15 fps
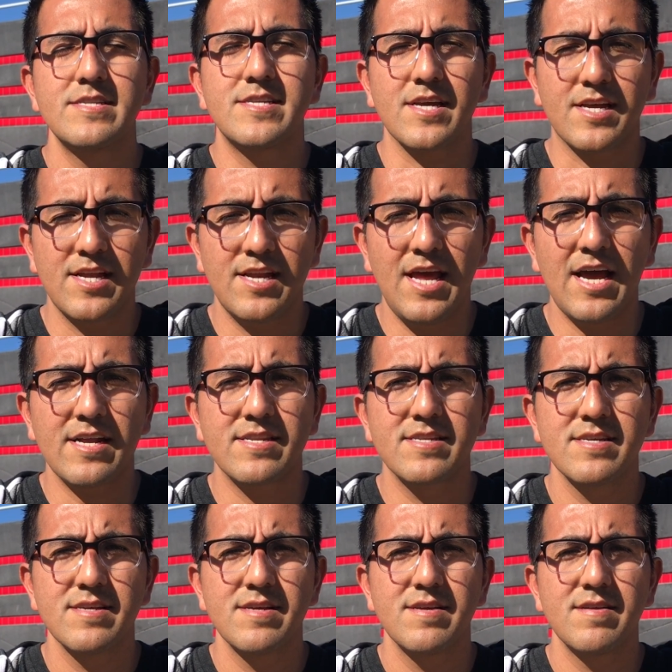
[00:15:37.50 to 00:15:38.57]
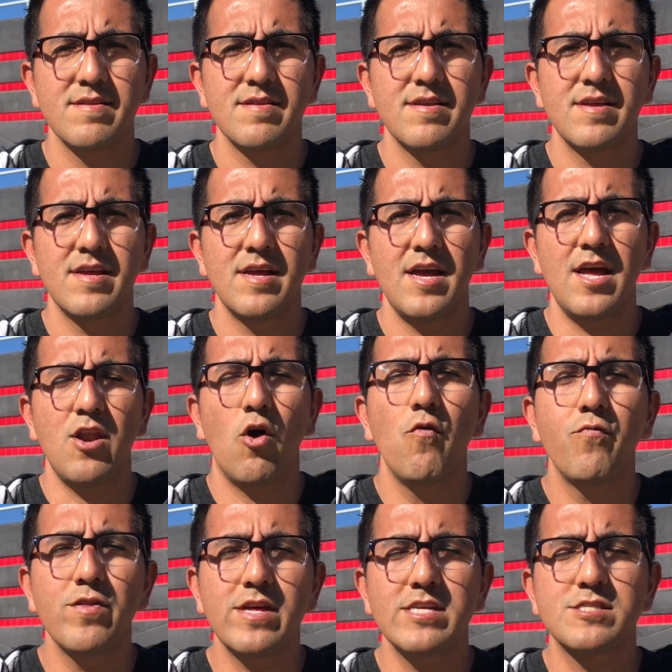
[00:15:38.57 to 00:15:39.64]
to connect, and
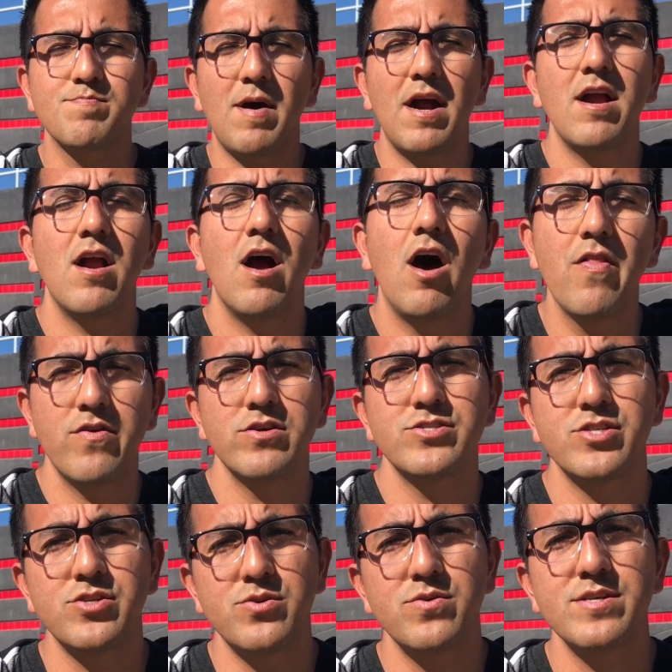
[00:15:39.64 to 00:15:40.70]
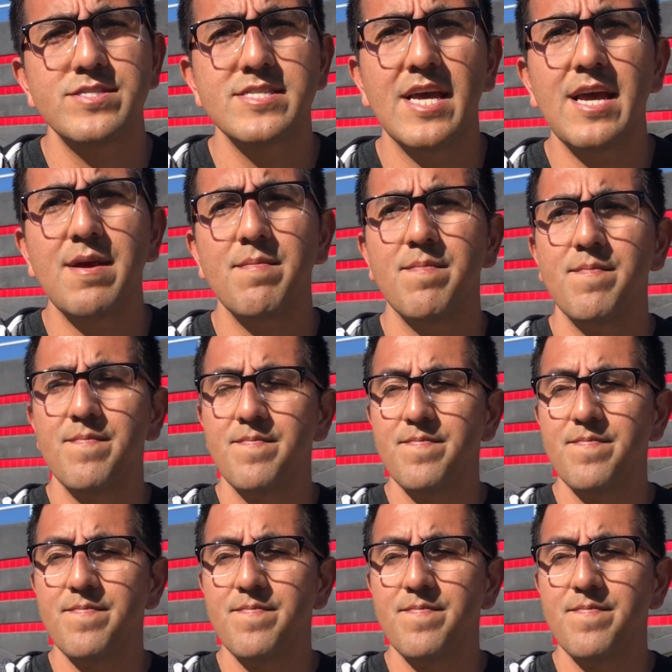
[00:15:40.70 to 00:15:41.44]
hopefully inspire others to do the same.